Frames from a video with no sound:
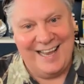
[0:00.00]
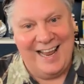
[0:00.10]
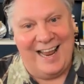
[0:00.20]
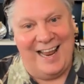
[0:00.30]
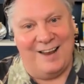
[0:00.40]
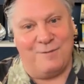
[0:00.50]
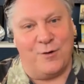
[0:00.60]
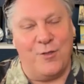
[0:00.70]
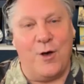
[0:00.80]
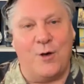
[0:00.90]
Absolutely. And
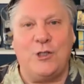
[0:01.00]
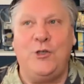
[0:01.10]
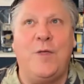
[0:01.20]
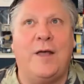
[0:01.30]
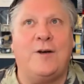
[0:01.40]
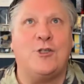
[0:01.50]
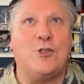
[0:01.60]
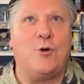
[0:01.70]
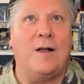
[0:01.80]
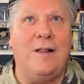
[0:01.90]
for those of you that are
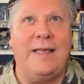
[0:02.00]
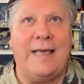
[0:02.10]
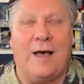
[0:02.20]
struggling